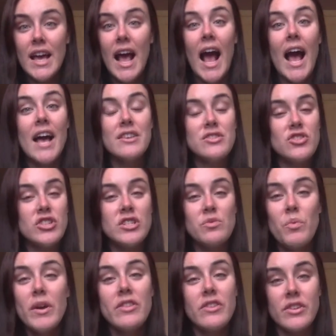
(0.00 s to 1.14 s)
as she's
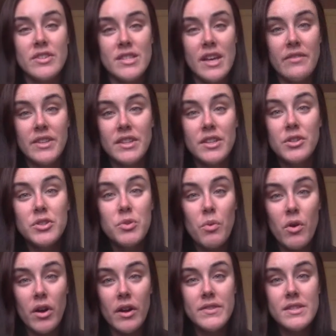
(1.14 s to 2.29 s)
with her 7 little
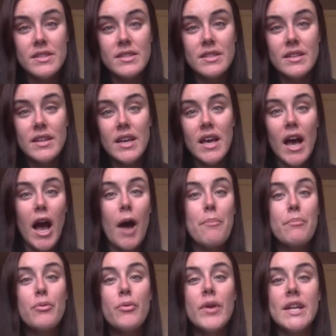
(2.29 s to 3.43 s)
dwarves, a
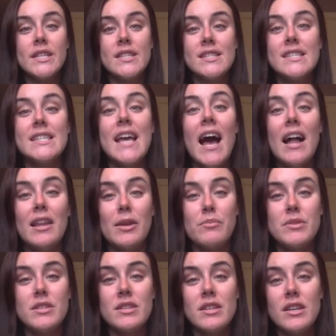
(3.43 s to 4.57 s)
prince
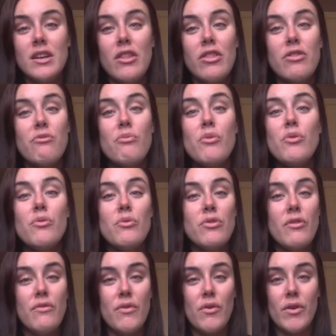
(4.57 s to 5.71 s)
galloped through the
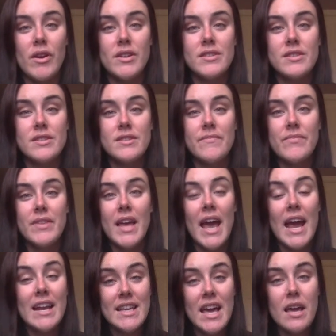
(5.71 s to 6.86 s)
forest
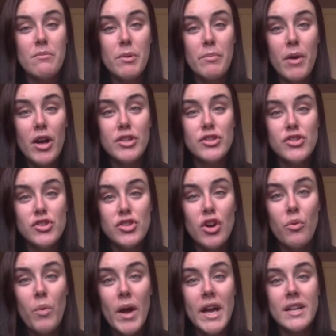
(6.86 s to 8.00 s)
and came upon Snow
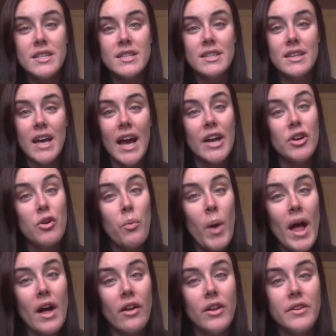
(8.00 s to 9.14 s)
White at her
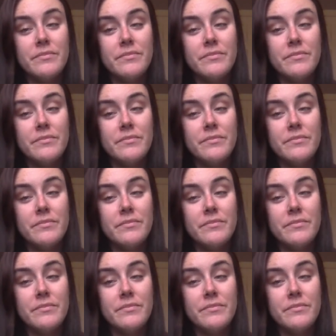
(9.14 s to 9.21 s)
well.